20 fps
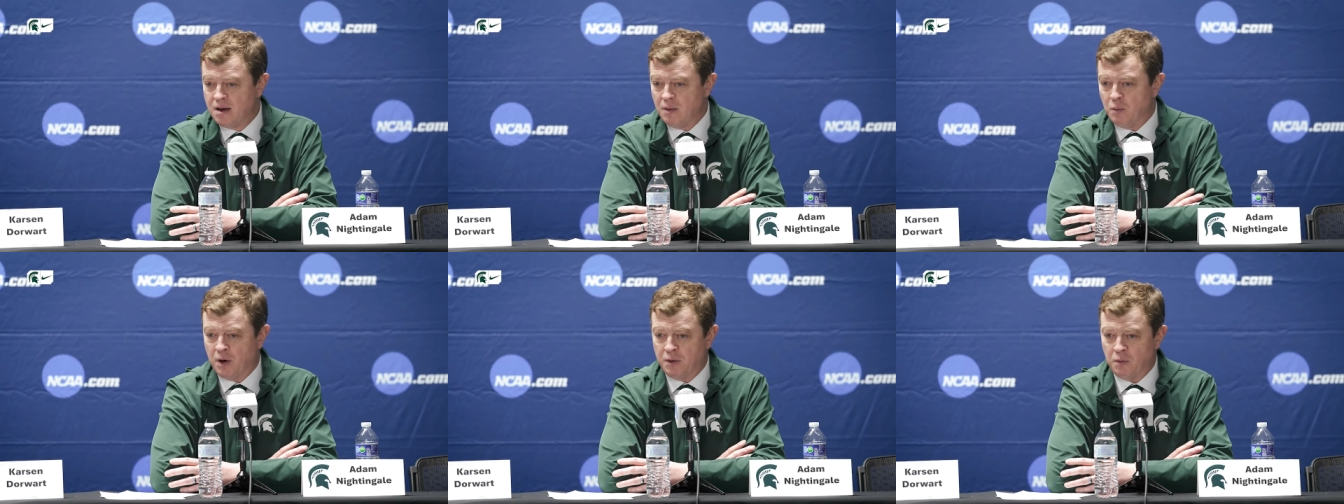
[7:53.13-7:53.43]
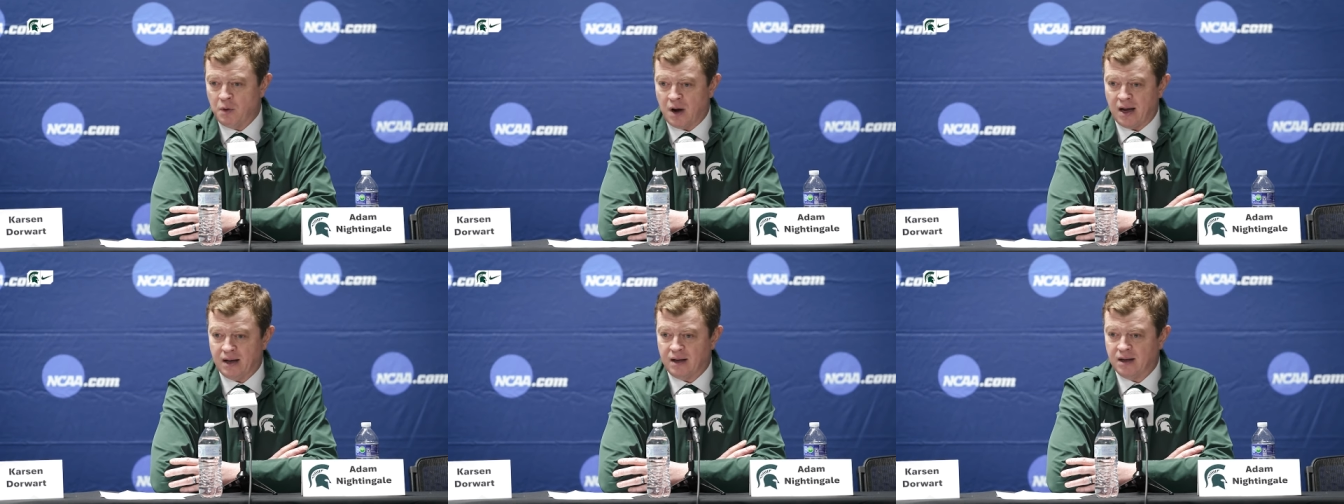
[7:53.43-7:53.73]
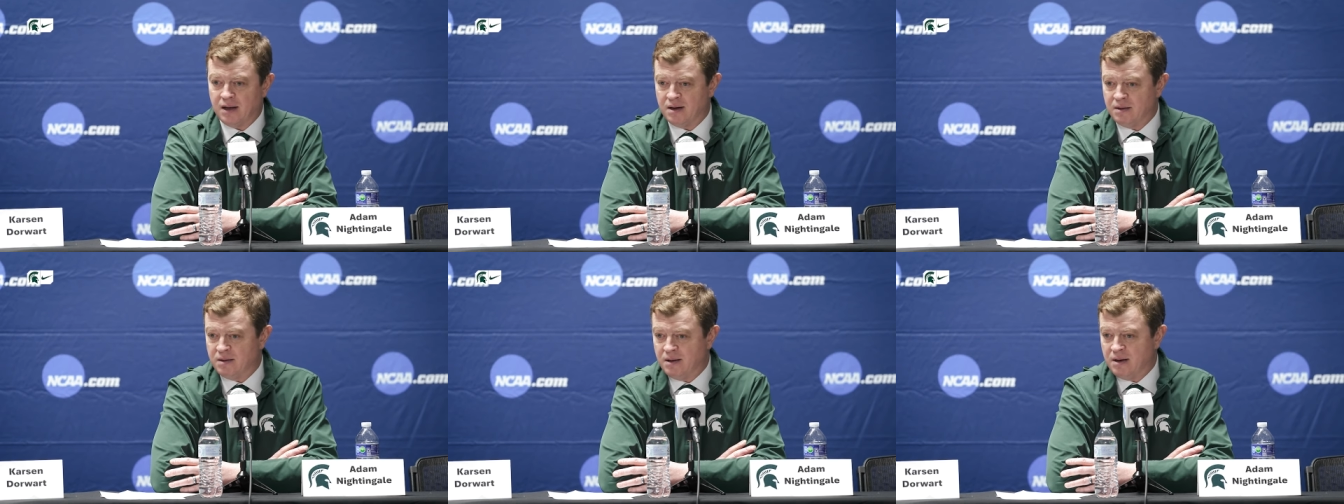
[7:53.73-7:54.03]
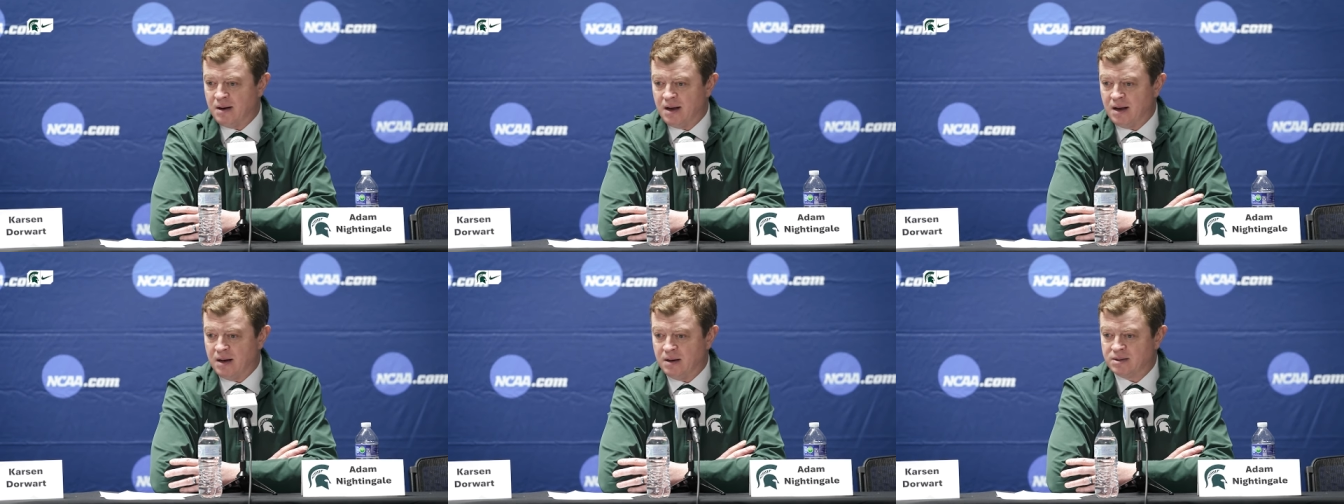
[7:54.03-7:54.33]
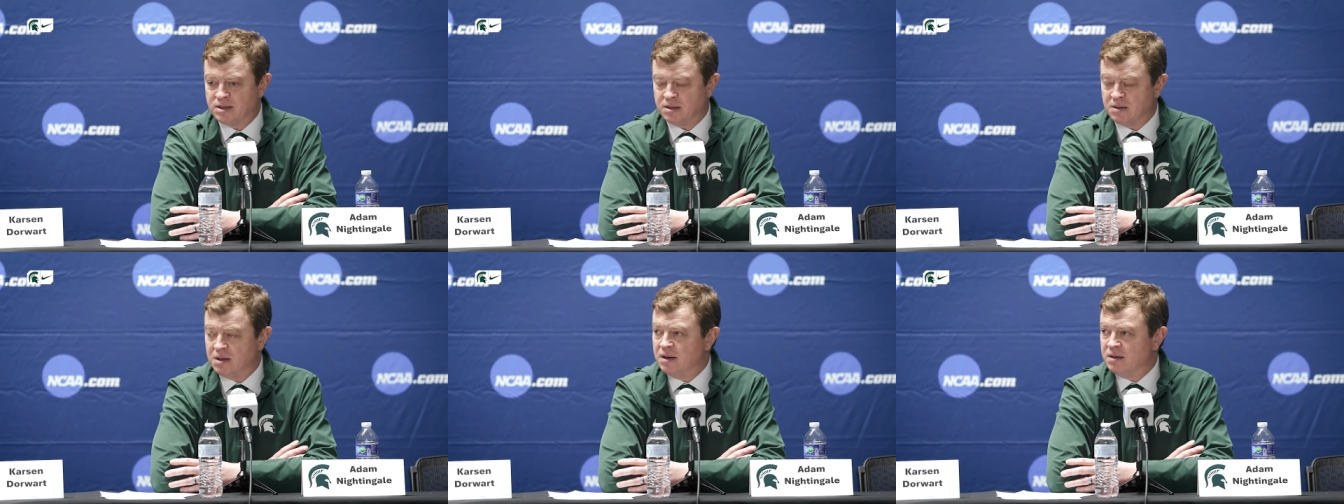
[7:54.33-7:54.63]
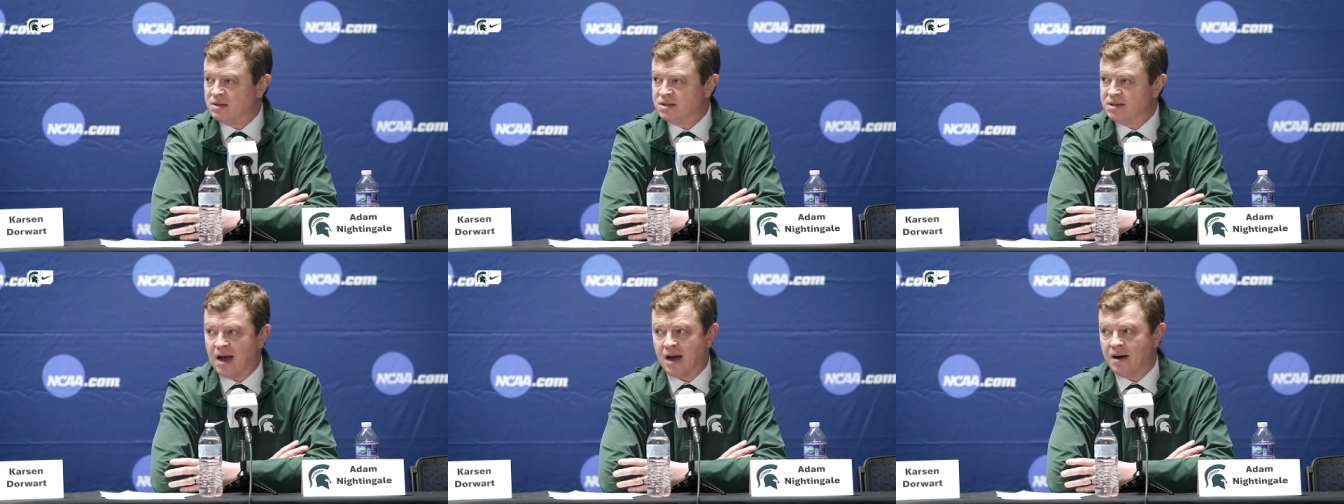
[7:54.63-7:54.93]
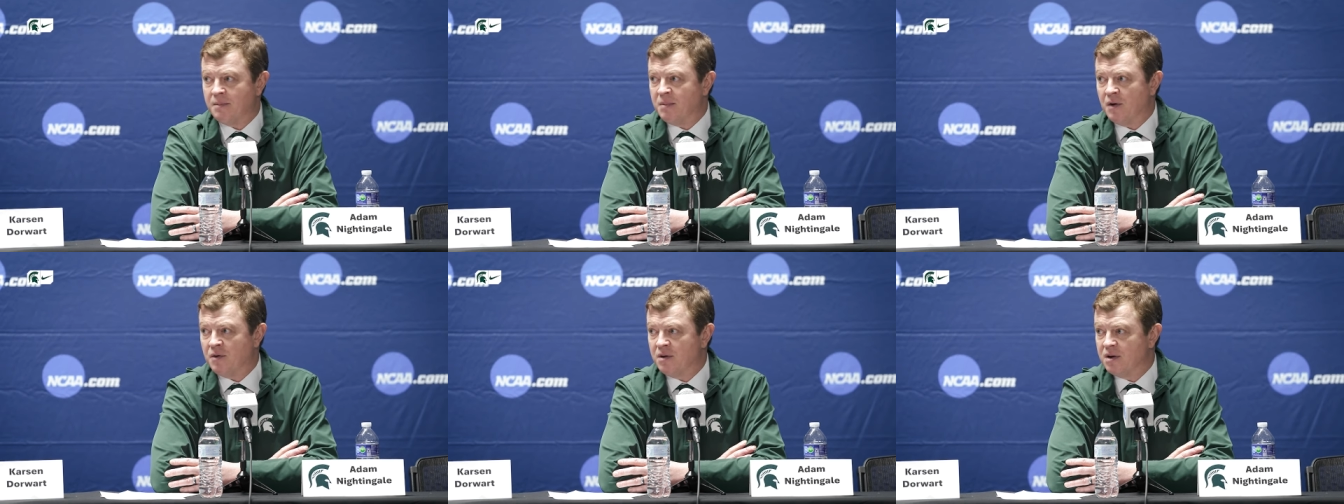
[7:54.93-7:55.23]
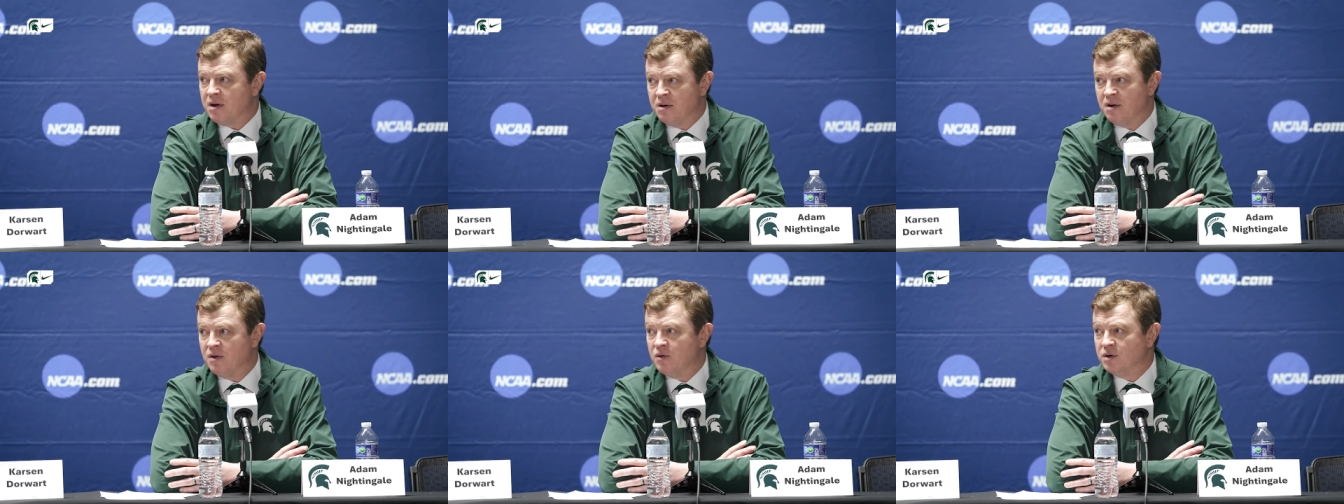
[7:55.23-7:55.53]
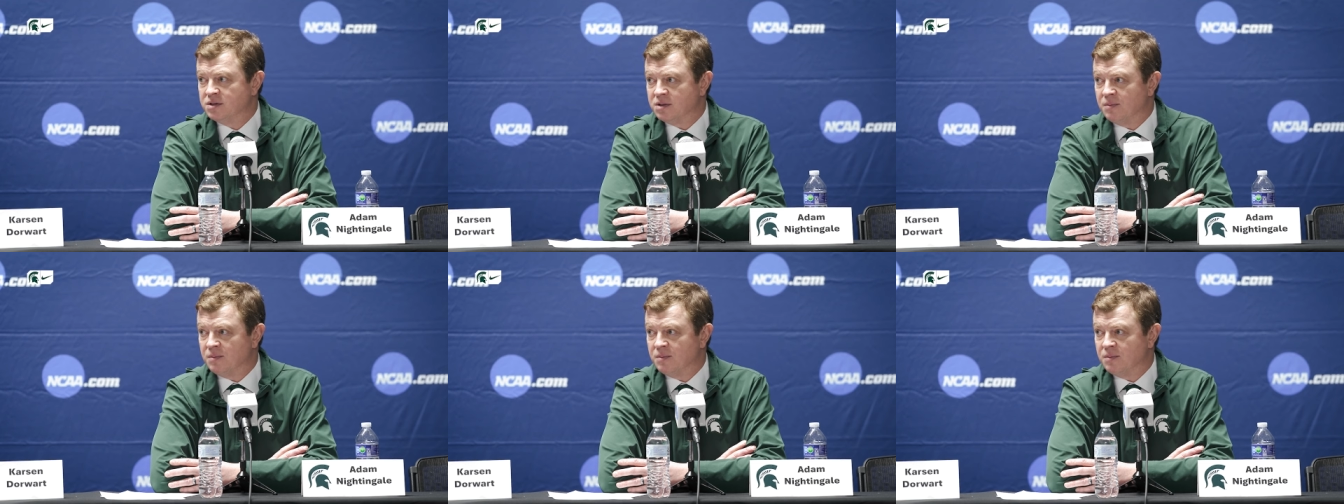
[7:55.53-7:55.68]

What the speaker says: what do I get, and it's not about you.